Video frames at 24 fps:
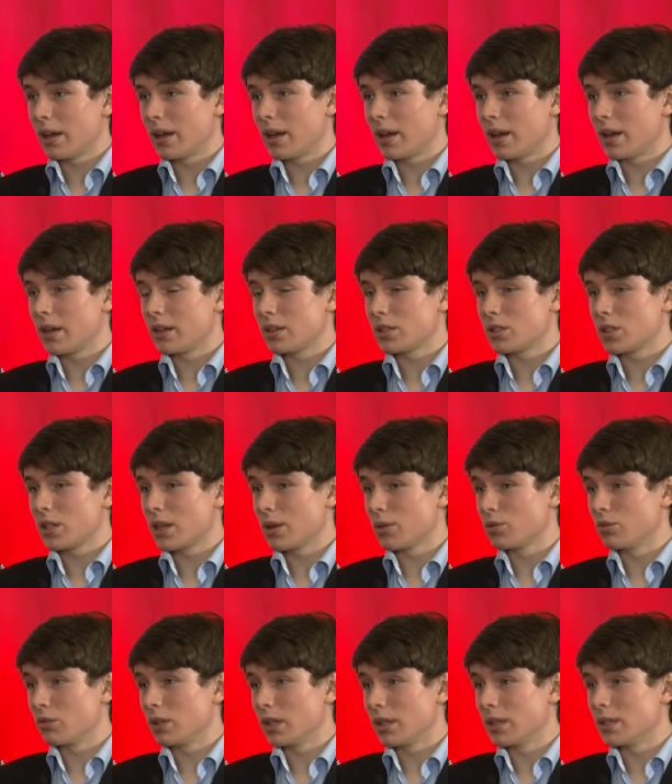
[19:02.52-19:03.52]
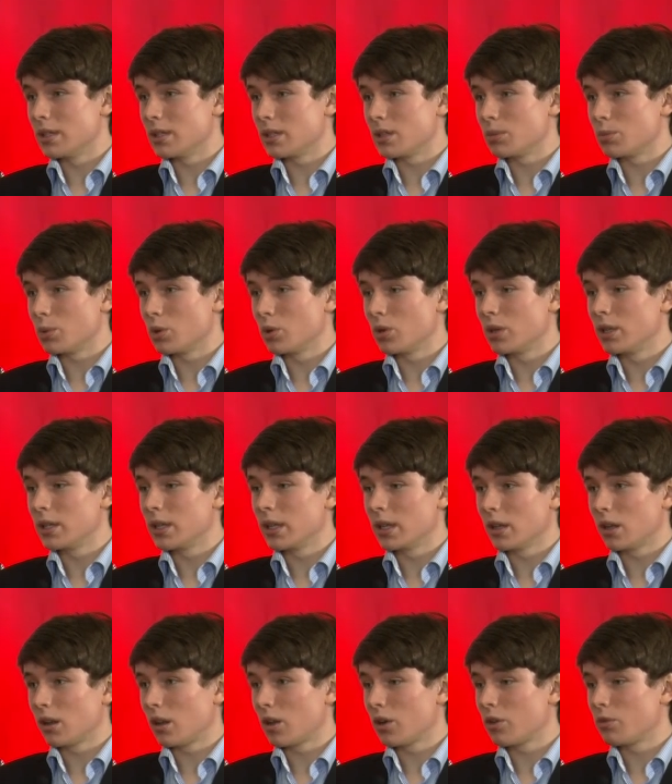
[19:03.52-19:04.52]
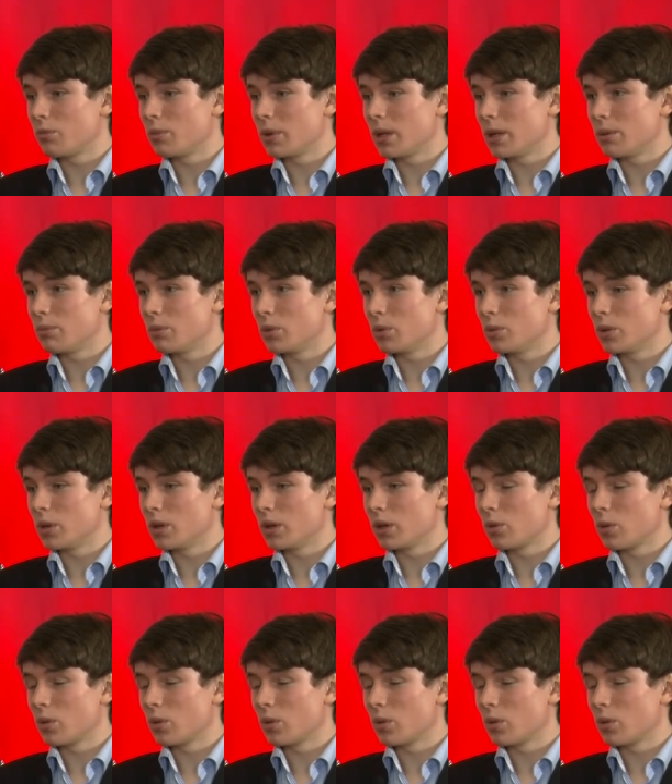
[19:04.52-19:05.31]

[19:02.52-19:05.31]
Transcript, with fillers: Uh, so that was really disappointing, and a lot of people were